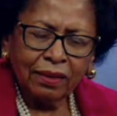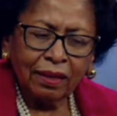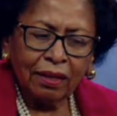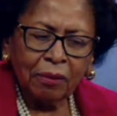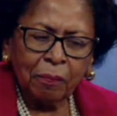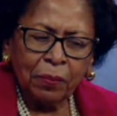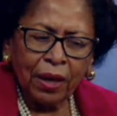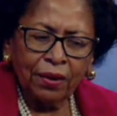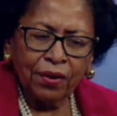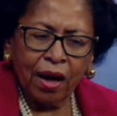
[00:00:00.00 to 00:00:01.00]
Um,
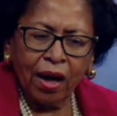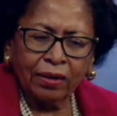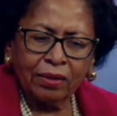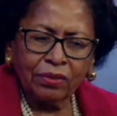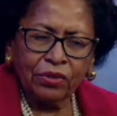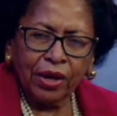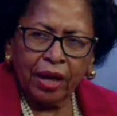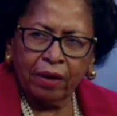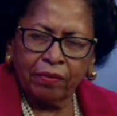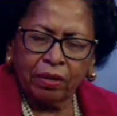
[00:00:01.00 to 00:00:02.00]
not to
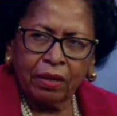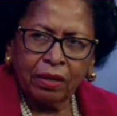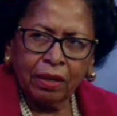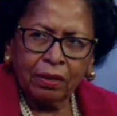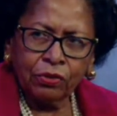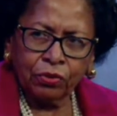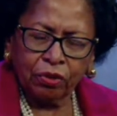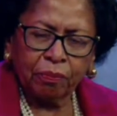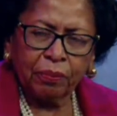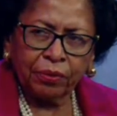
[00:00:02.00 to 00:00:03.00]
have a short
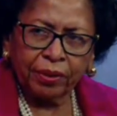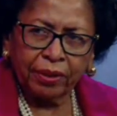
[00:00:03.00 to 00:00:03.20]
period